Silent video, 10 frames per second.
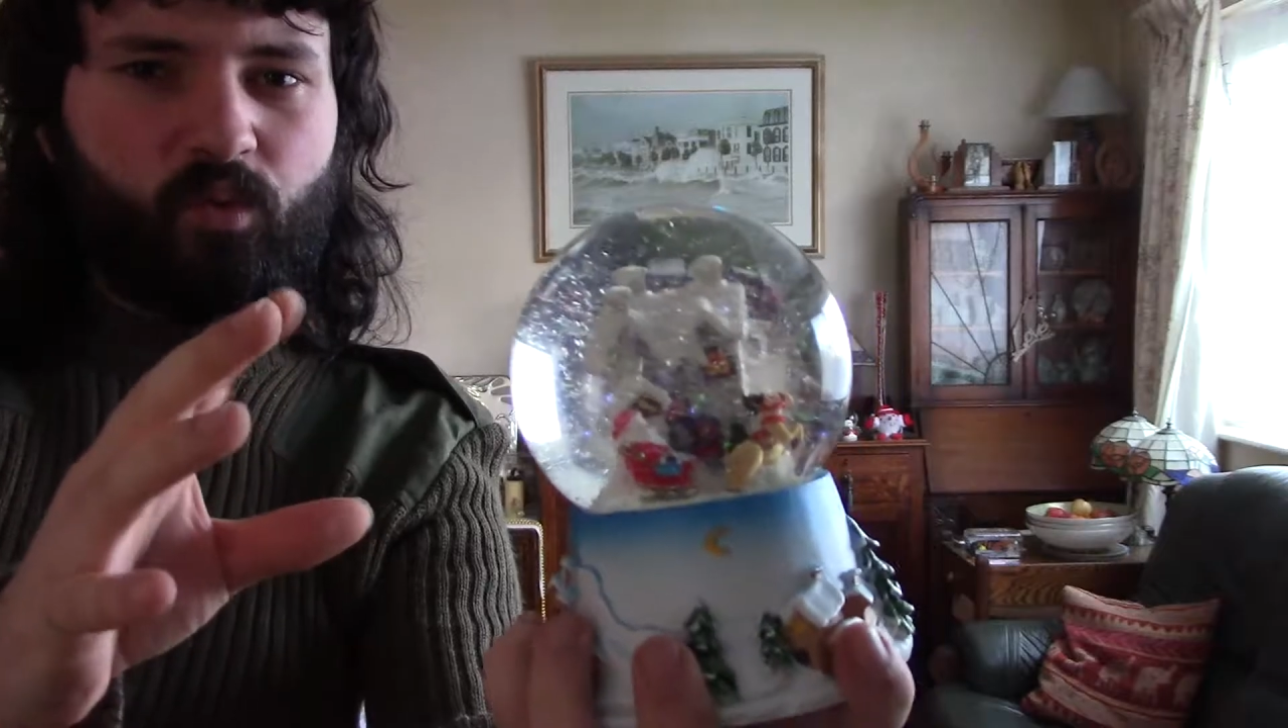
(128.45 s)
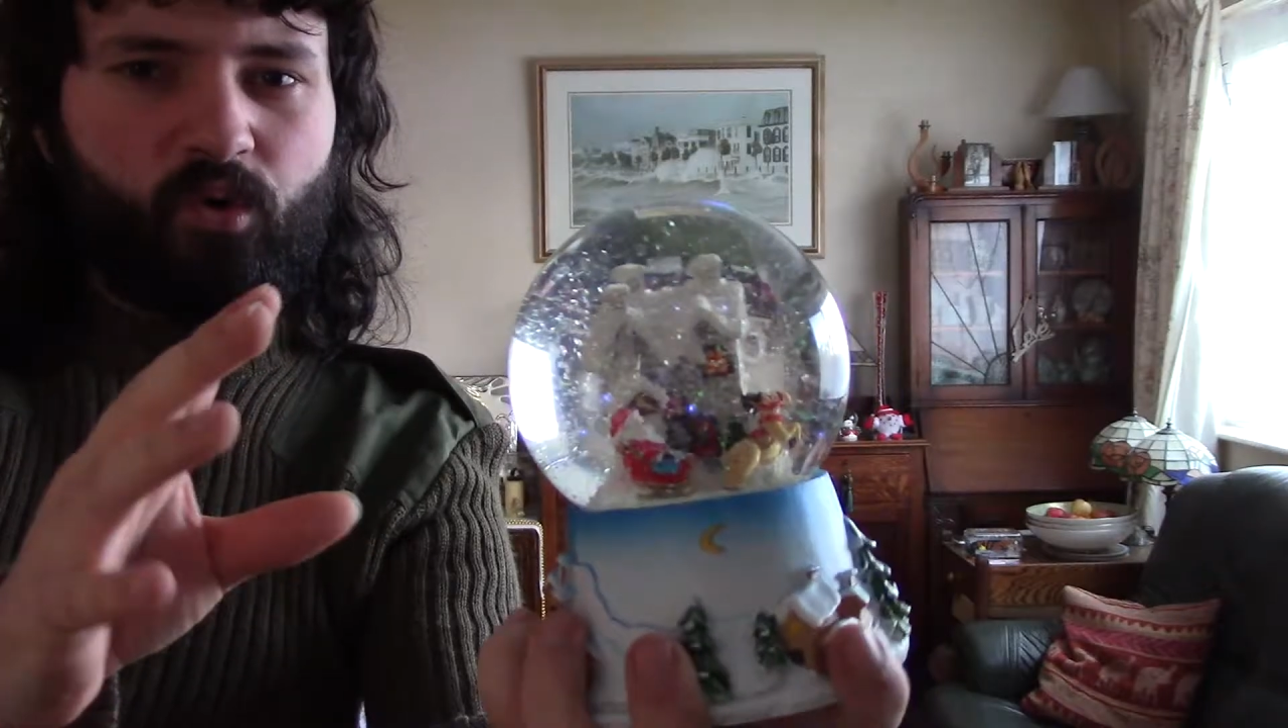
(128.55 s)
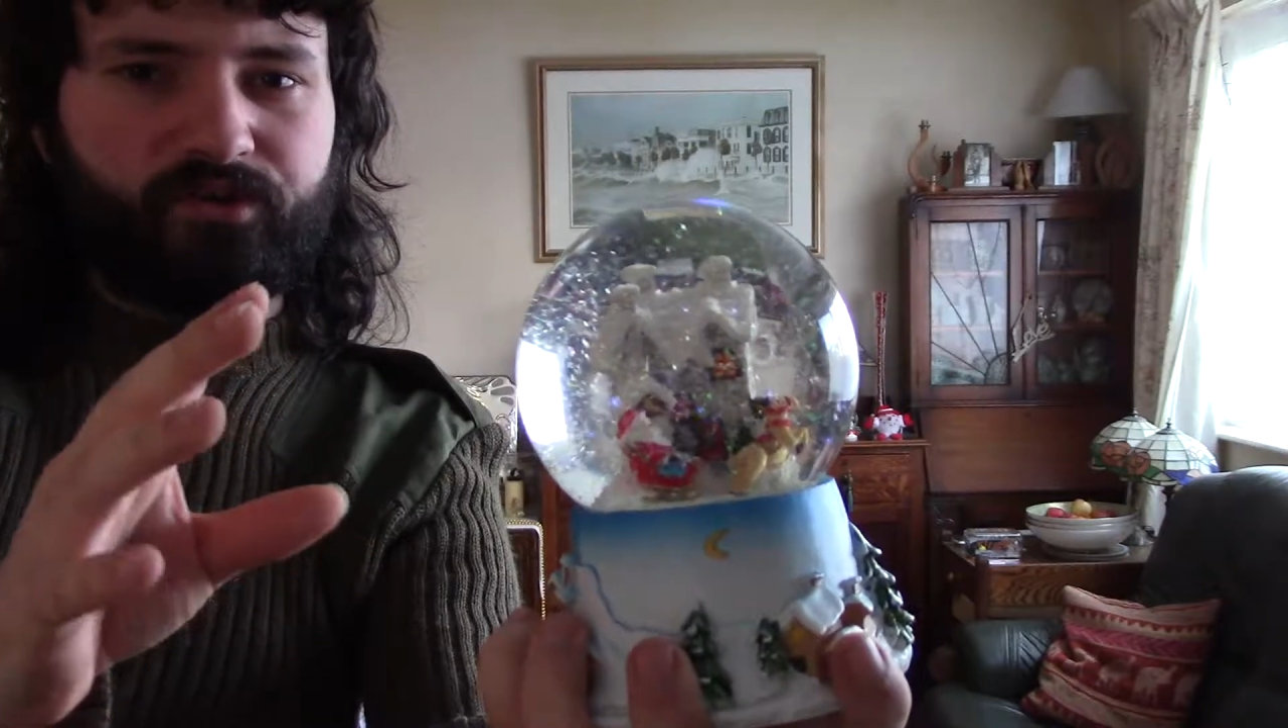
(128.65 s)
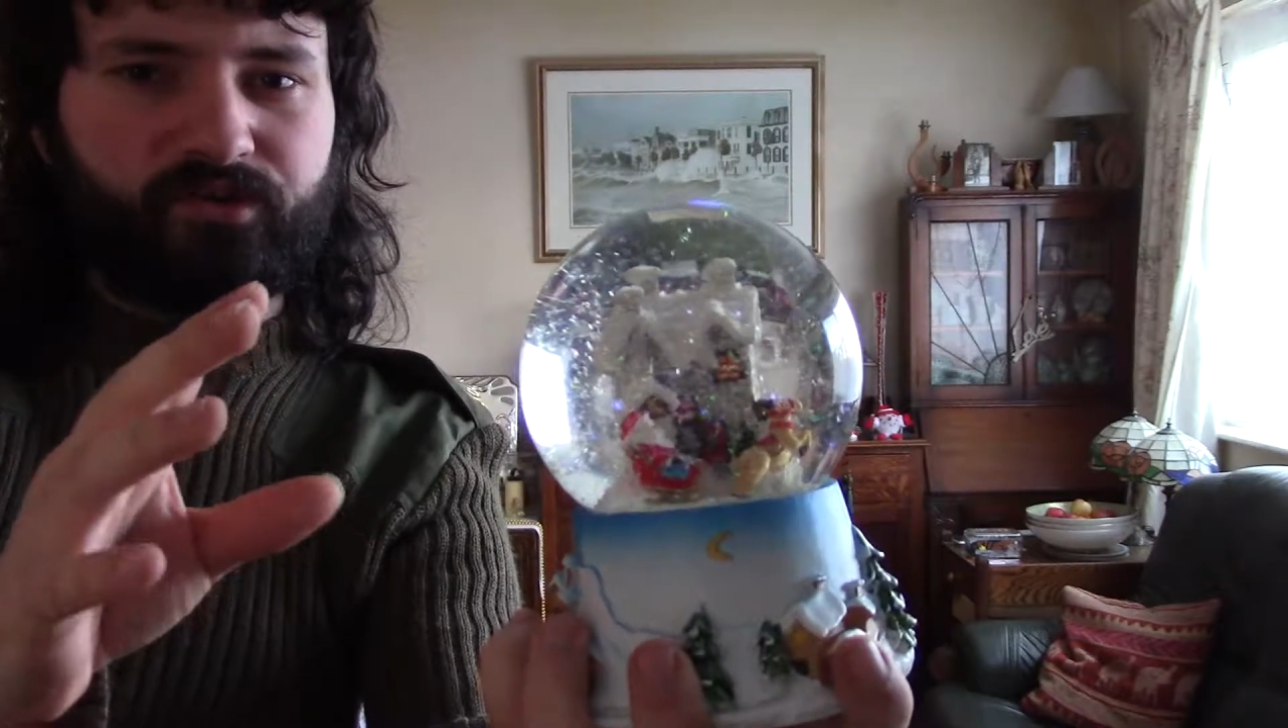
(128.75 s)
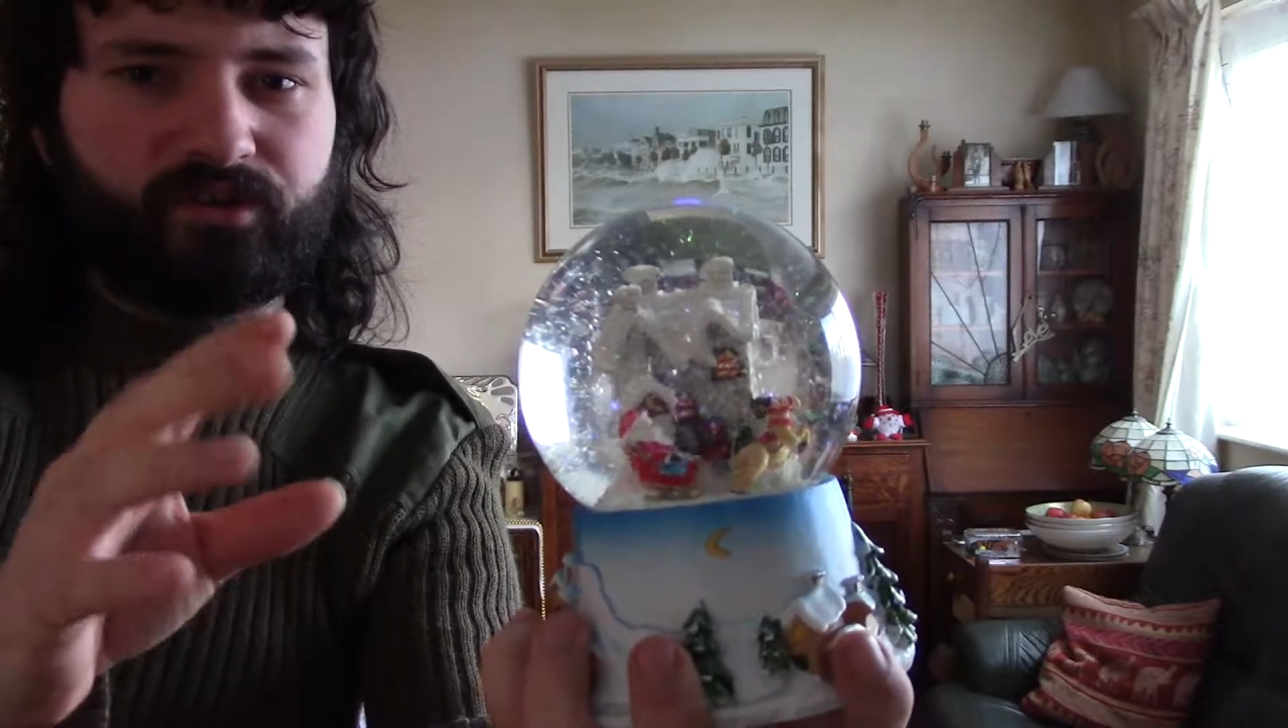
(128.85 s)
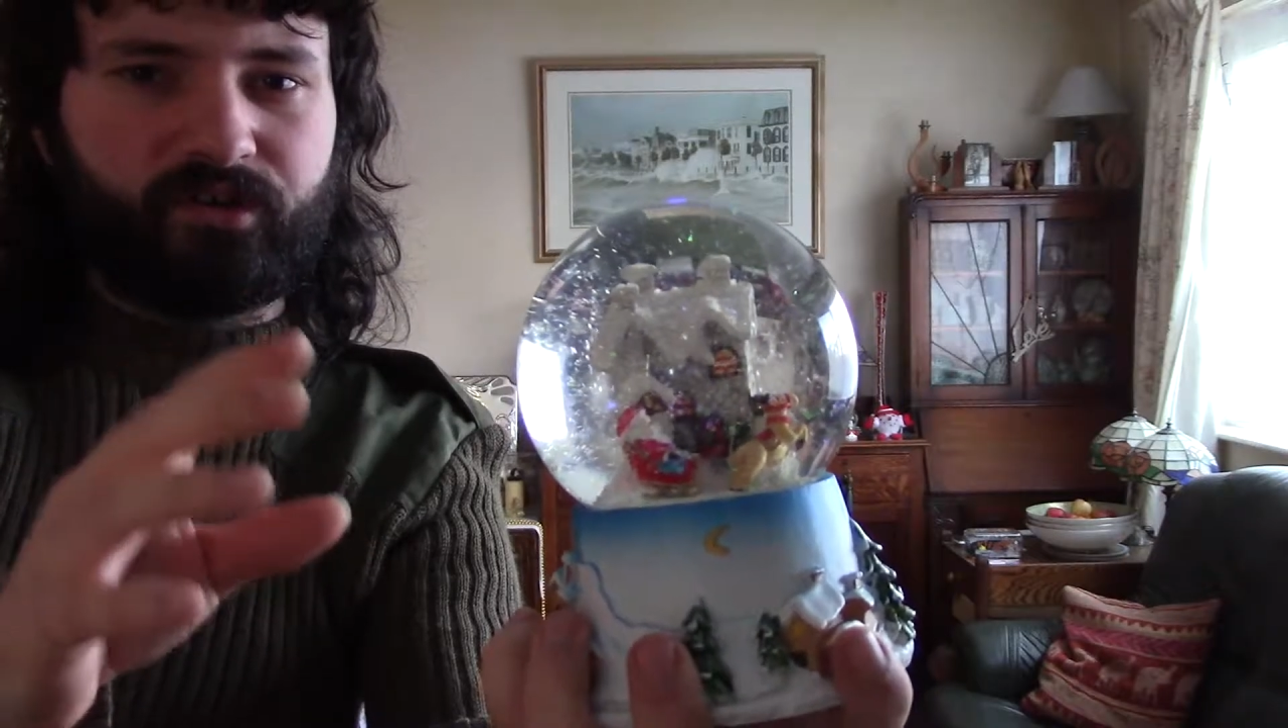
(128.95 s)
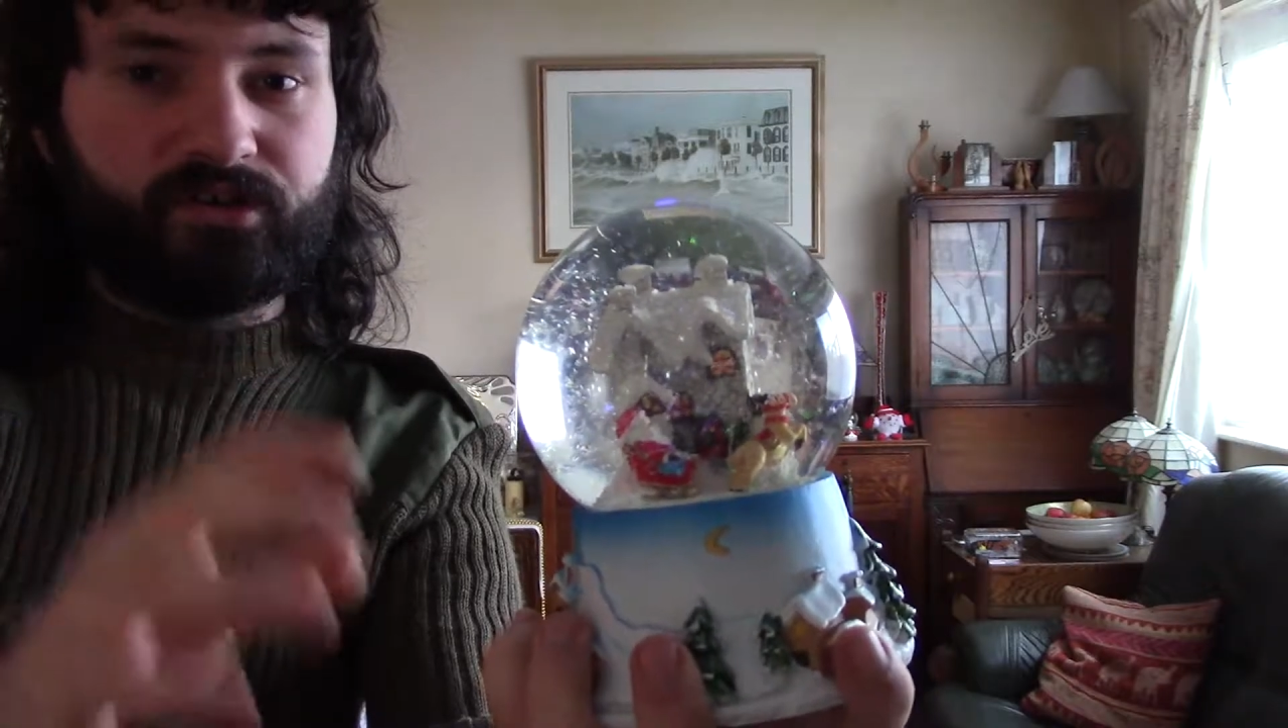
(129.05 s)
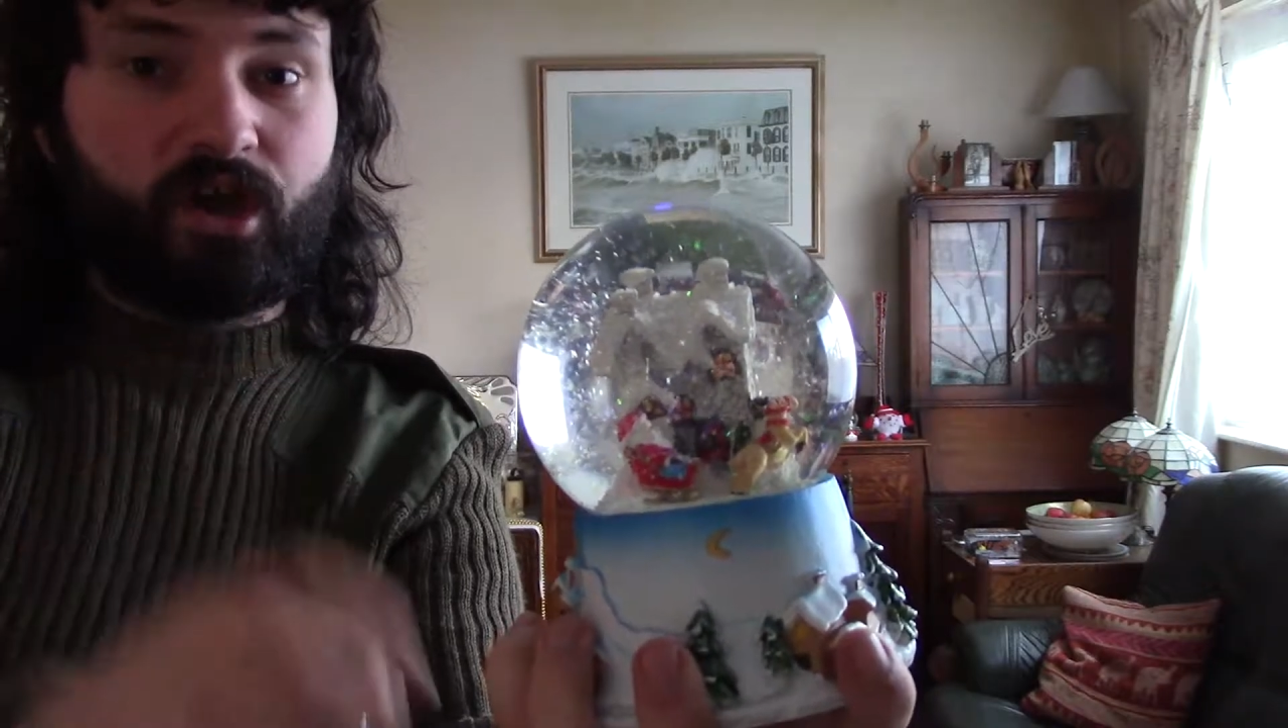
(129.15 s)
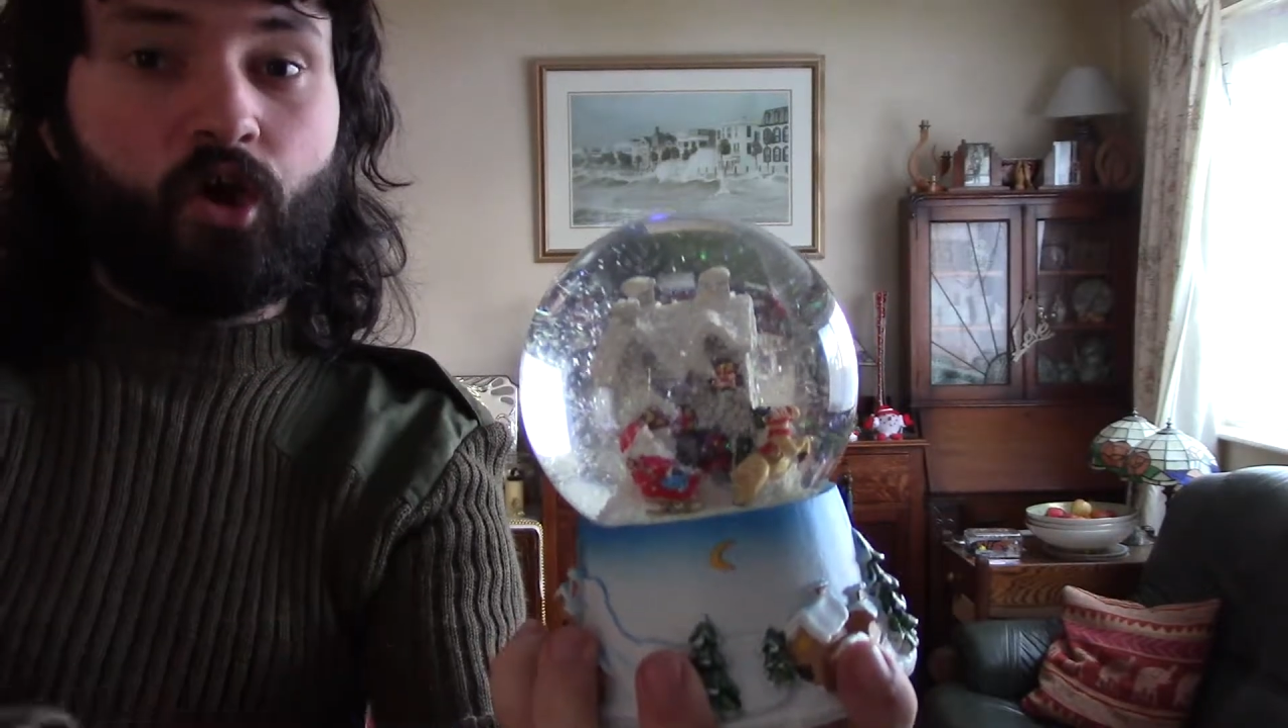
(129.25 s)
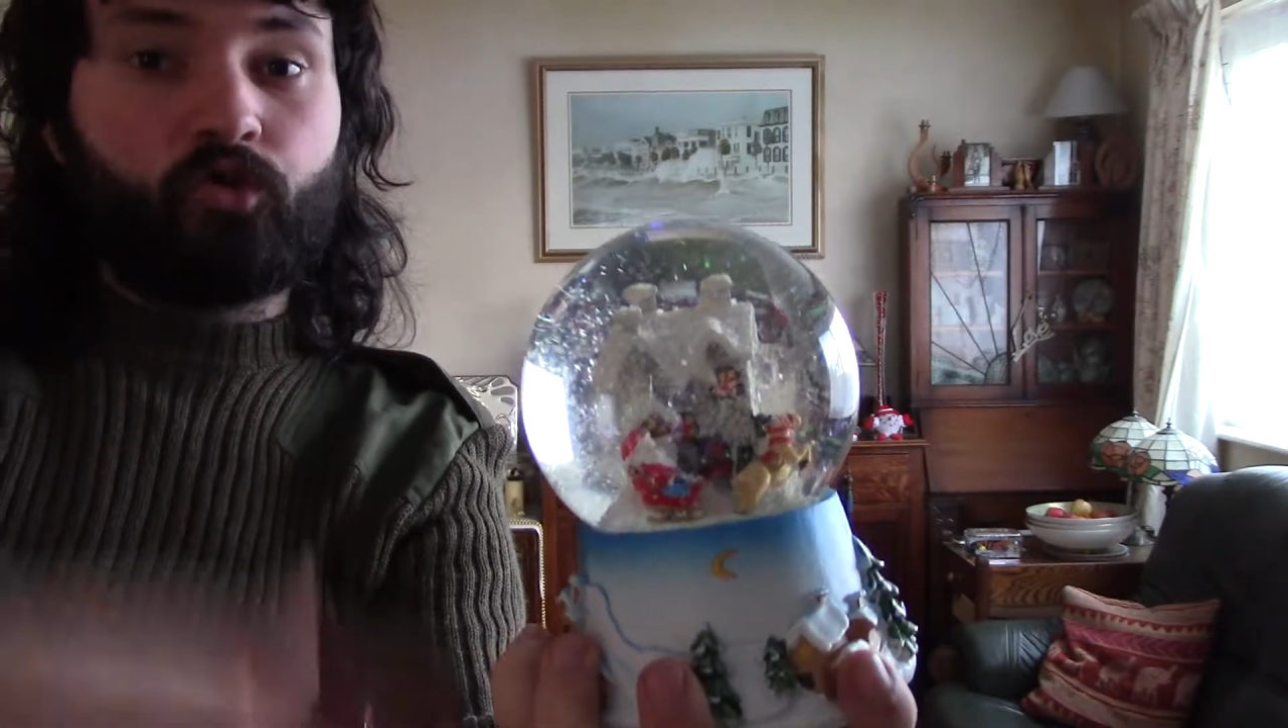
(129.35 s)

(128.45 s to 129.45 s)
water, it goes